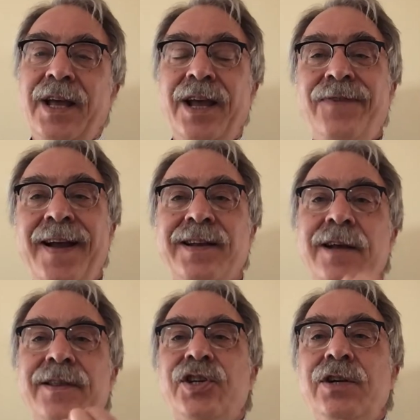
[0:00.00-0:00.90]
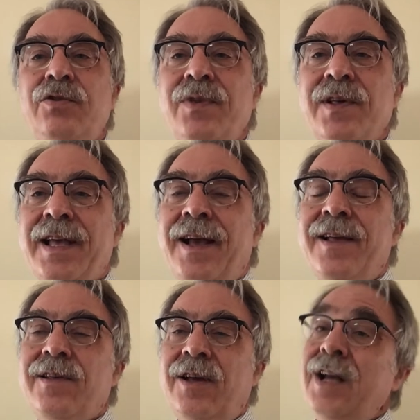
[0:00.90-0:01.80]
In fact, that she do this
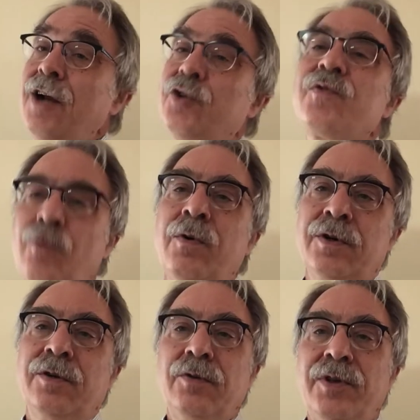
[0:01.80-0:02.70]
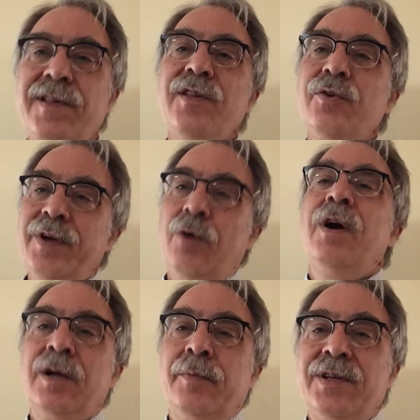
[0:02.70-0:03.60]
as a doctor's order. But this is a
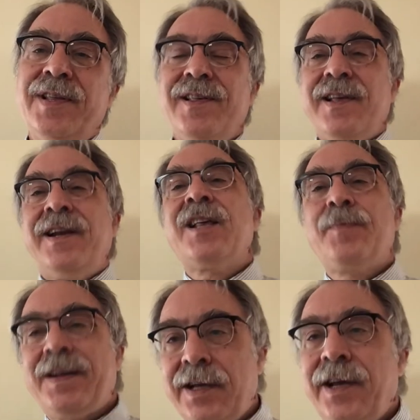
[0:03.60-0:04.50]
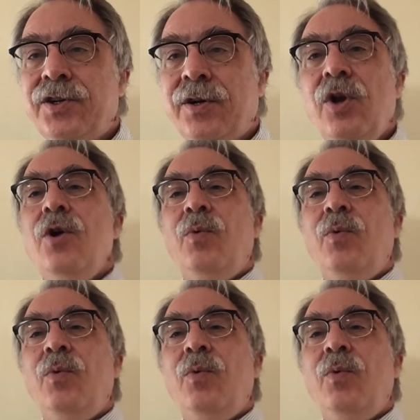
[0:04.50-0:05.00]
requirement. This is an expectation.